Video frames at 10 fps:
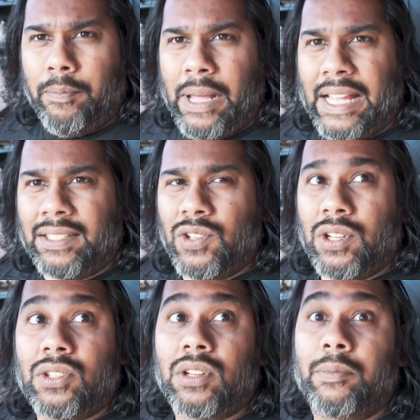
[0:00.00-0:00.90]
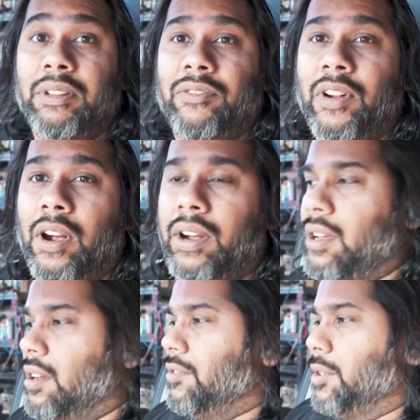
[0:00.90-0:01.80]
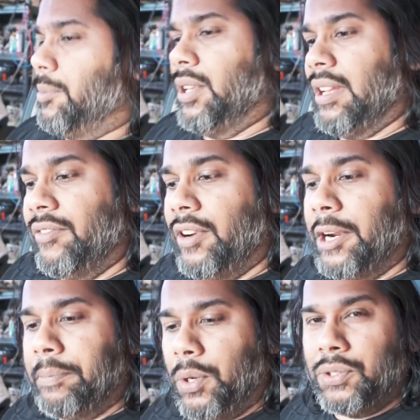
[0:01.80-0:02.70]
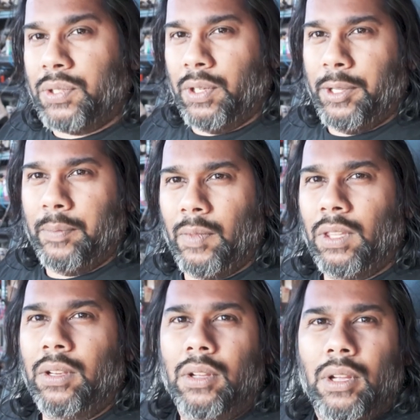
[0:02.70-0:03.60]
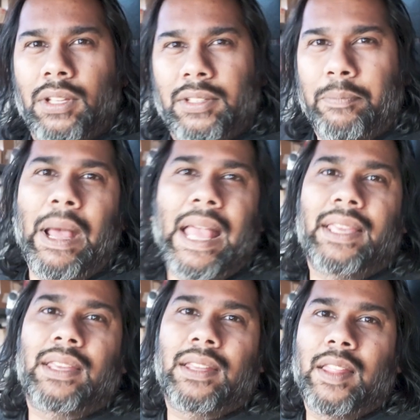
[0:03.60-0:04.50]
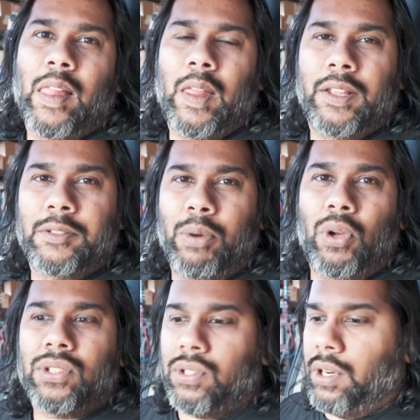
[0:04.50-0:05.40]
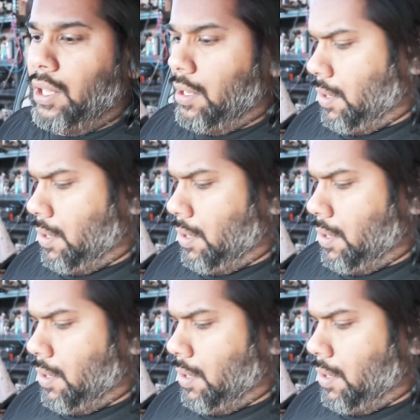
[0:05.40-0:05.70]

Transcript: Passengers should be very comfortable and very bolstered. The back is bolstered